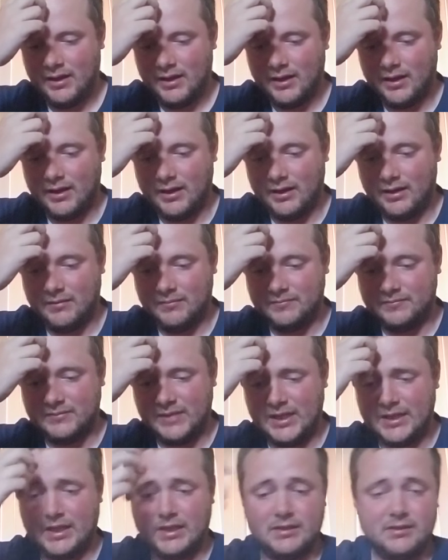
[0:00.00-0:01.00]
and
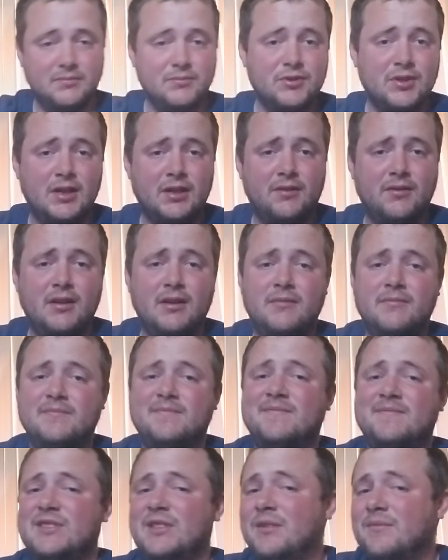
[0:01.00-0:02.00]
then some trade credit.
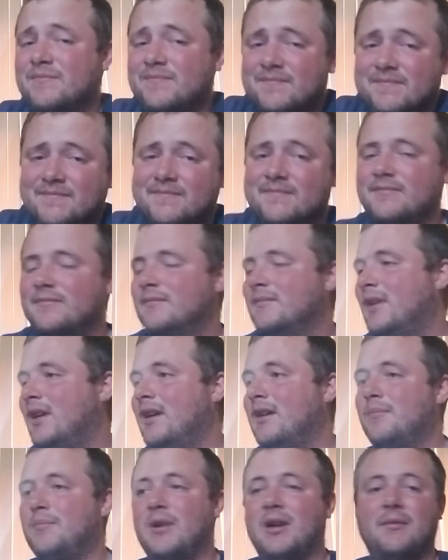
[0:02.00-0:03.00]
So
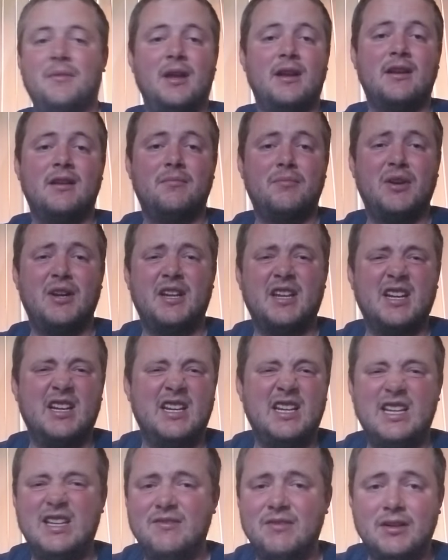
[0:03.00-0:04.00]
I'll probably end up breaking
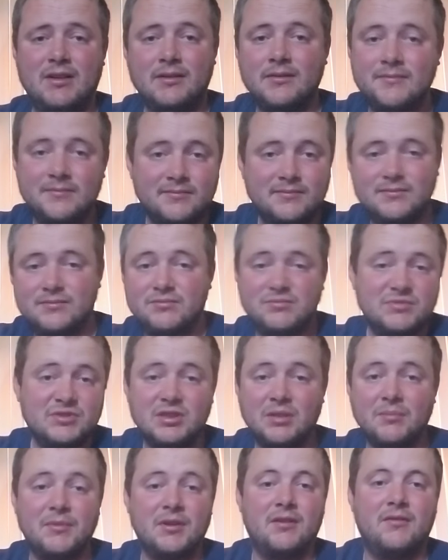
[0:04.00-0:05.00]
even,
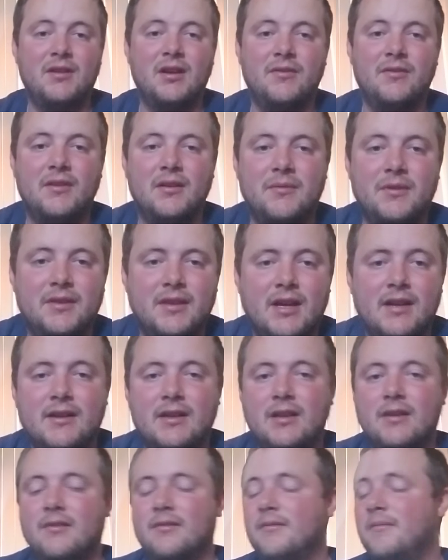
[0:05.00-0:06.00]
something around there with that
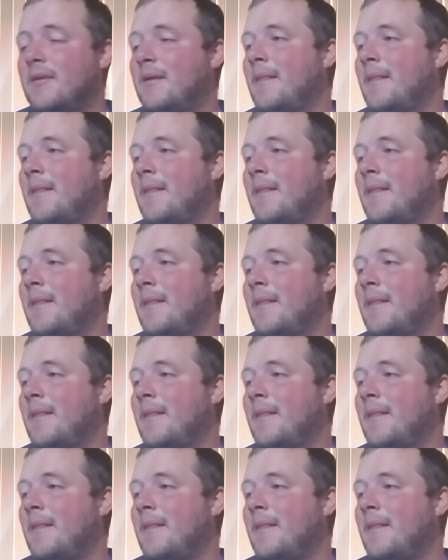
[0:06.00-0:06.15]
deal.